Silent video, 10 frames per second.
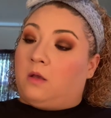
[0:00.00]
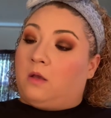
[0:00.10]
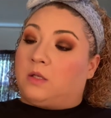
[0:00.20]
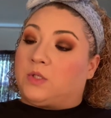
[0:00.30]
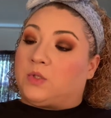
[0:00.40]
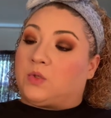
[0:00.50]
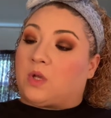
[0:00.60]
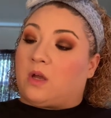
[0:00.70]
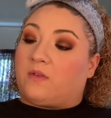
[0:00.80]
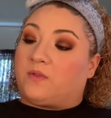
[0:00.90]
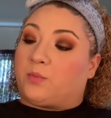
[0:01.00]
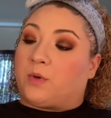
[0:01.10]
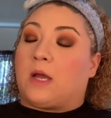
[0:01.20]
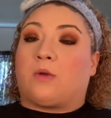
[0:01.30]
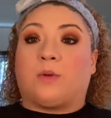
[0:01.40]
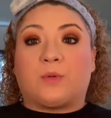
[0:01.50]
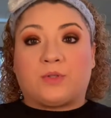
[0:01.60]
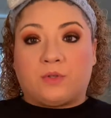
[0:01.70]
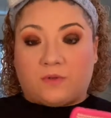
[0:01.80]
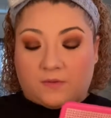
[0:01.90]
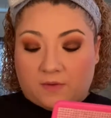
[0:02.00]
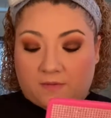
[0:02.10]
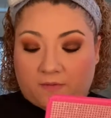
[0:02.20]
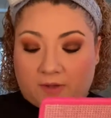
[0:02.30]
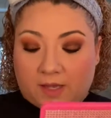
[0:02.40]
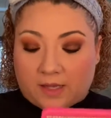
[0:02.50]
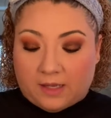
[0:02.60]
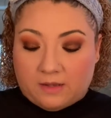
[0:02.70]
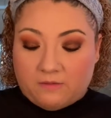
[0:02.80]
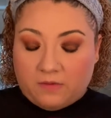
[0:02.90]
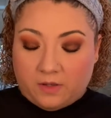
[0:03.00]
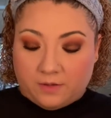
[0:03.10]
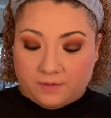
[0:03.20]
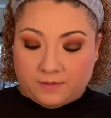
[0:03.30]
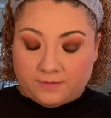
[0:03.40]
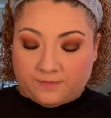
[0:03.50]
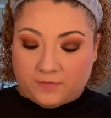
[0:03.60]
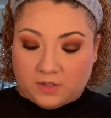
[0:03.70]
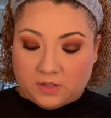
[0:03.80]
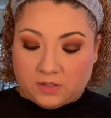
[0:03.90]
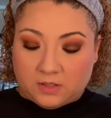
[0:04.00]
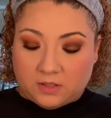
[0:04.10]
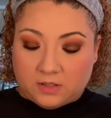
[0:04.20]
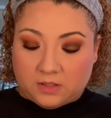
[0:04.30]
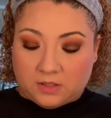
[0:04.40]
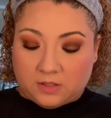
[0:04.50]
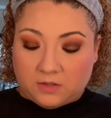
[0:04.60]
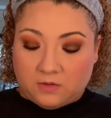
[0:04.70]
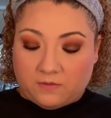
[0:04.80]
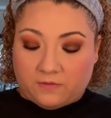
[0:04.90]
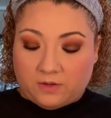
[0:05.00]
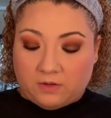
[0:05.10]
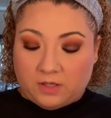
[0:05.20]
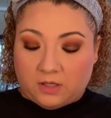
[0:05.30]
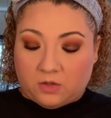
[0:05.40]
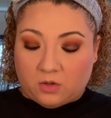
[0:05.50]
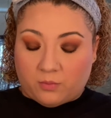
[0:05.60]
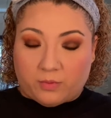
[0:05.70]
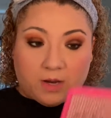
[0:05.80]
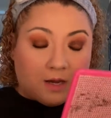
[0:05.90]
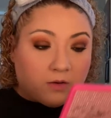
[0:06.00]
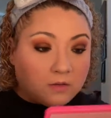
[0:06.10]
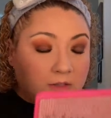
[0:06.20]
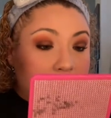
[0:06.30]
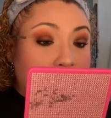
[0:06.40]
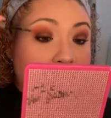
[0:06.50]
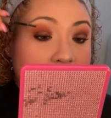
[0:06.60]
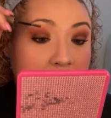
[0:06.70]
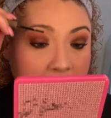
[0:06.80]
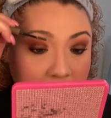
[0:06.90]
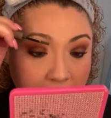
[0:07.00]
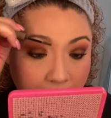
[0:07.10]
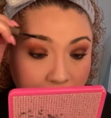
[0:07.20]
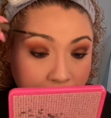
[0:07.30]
Soft Brown, number 255. And this is just to fill in your brows and set them.